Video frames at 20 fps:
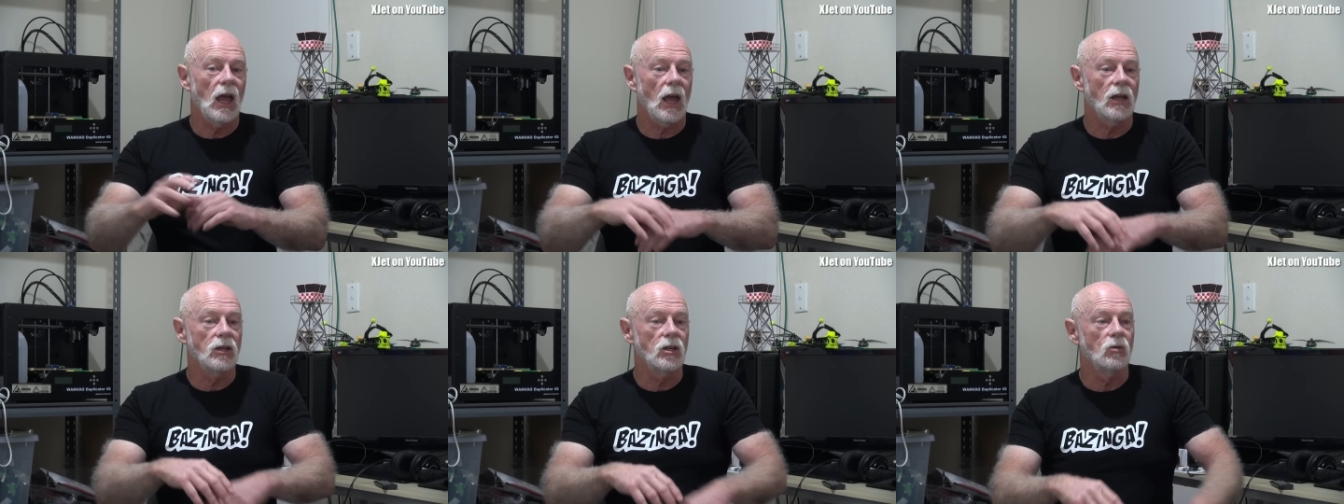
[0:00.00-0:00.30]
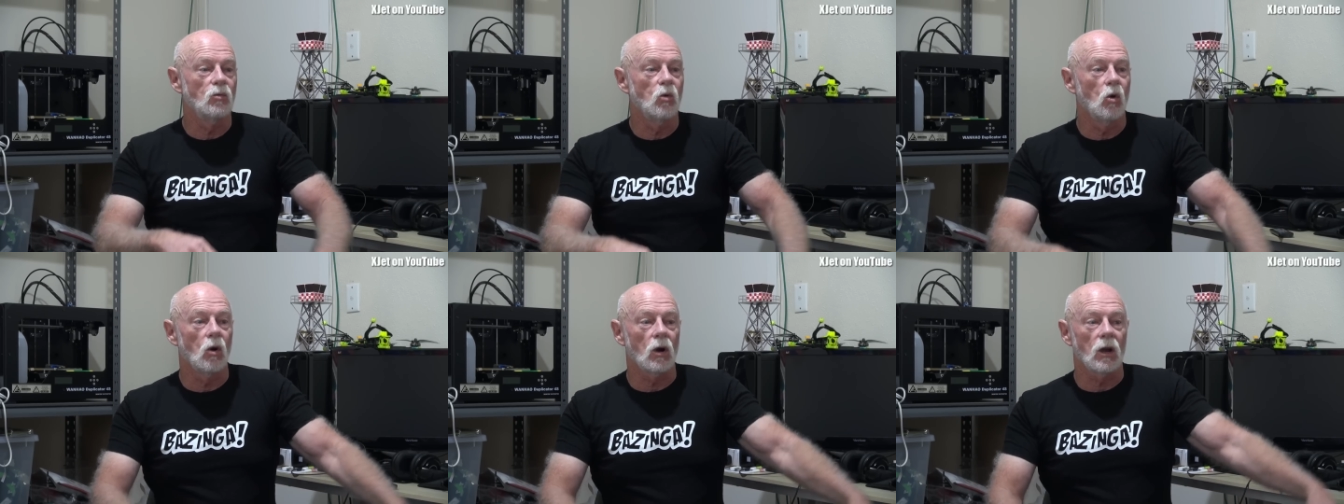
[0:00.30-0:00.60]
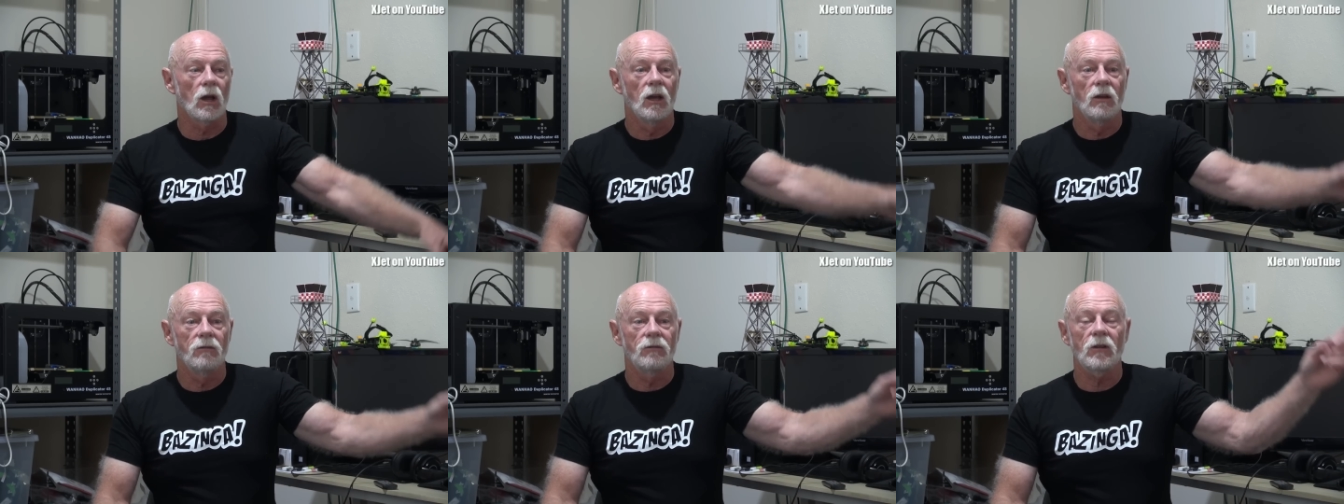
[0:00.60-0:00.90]
and you
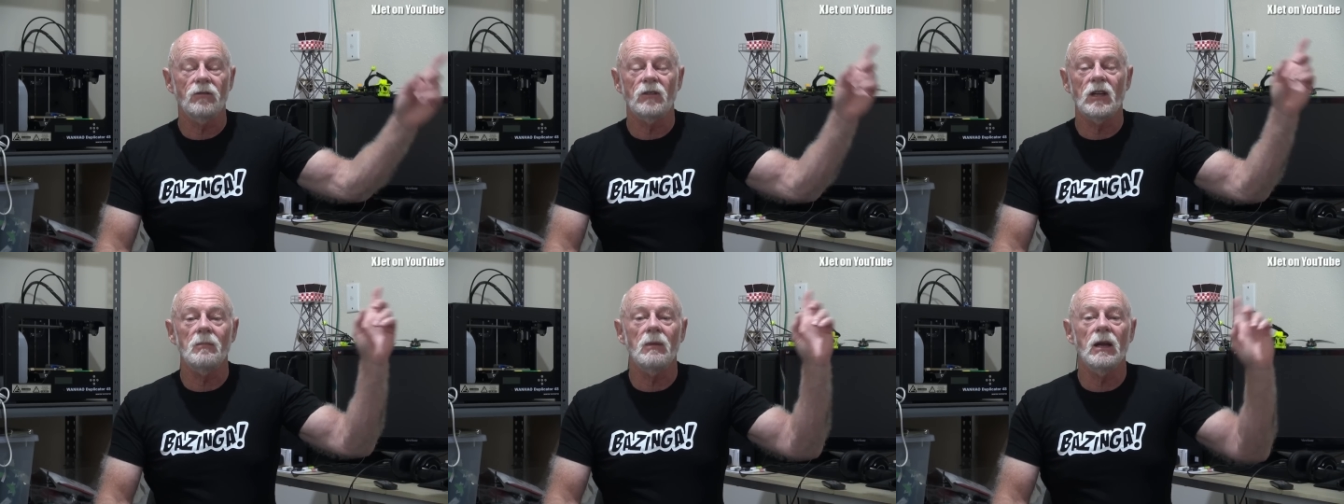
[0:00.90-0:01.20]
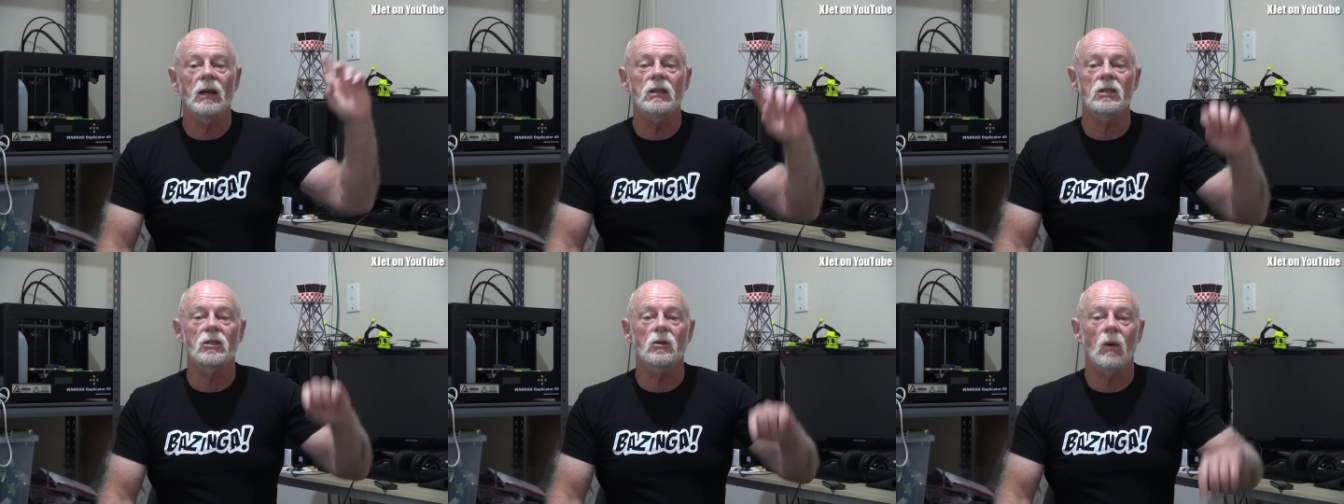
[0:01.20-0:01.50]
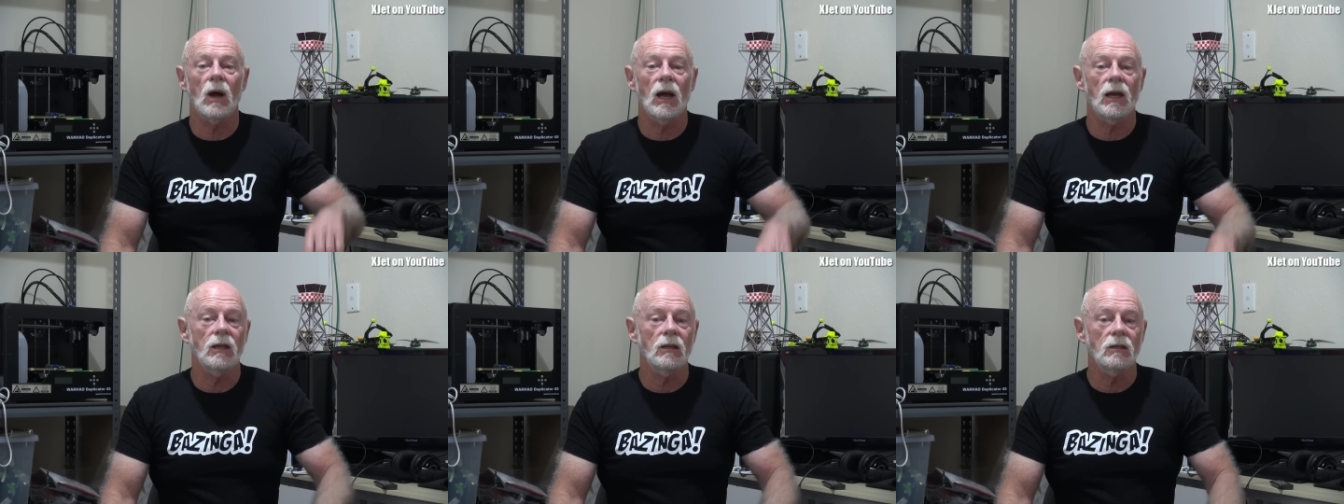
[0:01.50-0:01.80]
walk 50 meters
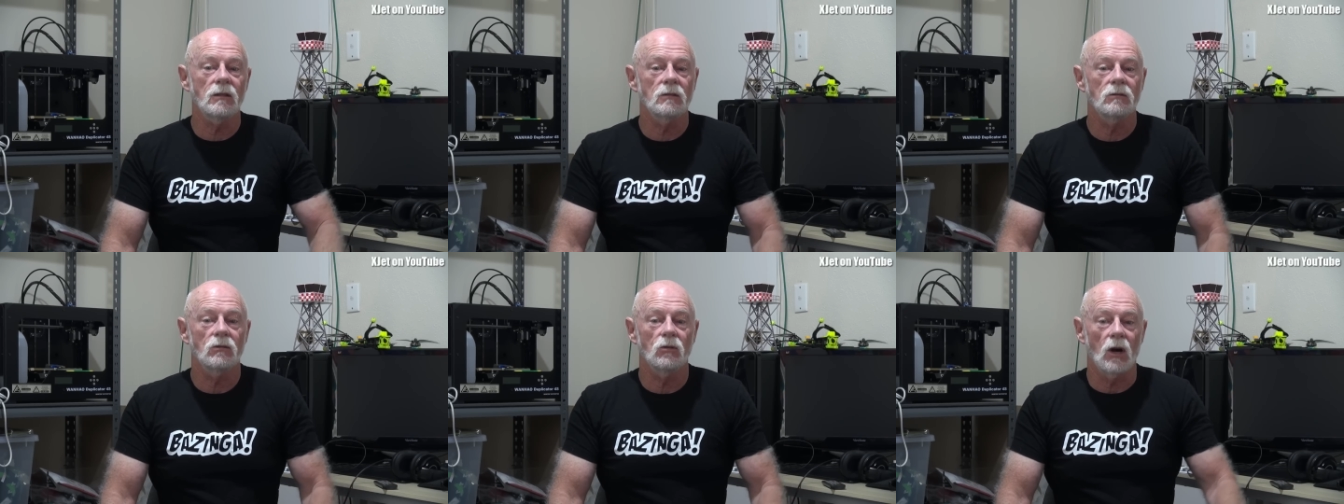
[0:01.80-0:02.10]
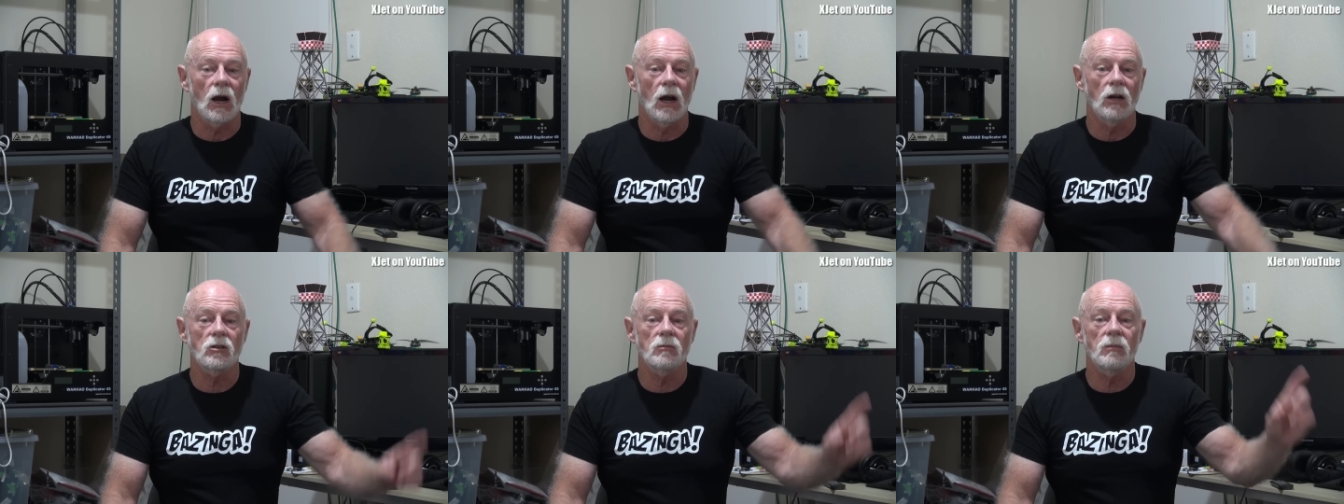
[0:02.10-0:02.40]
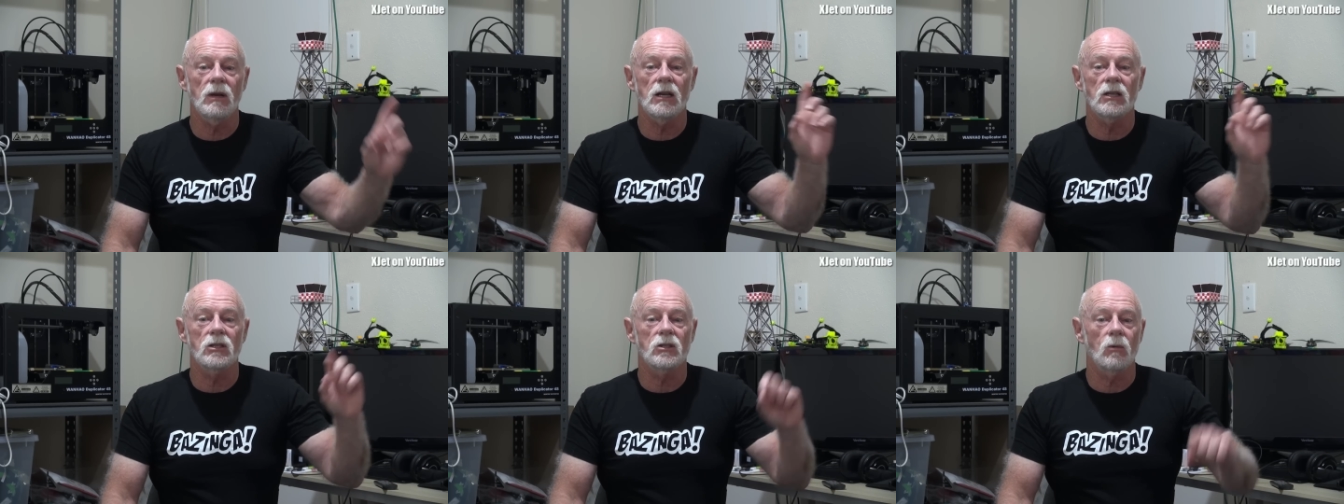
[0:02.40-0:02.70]
away or 100
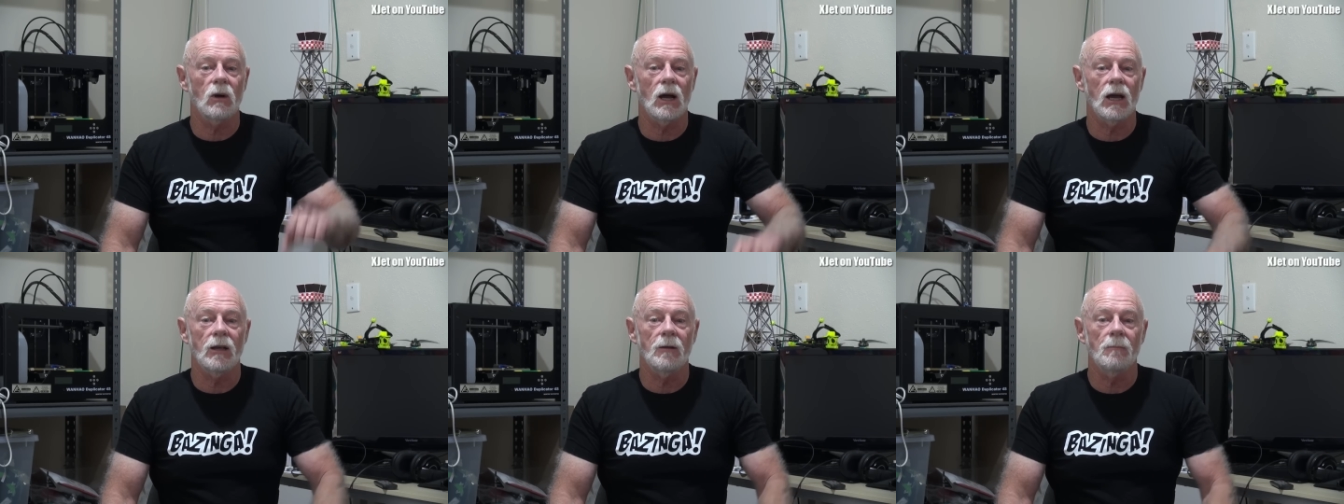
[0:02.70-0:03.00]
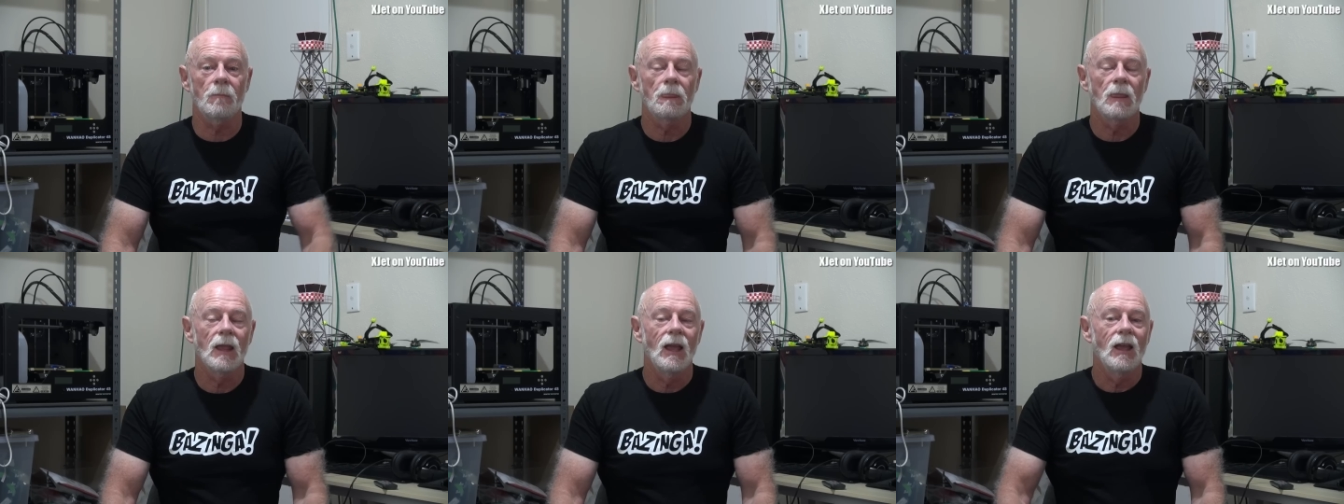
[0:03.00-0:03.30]
meters away,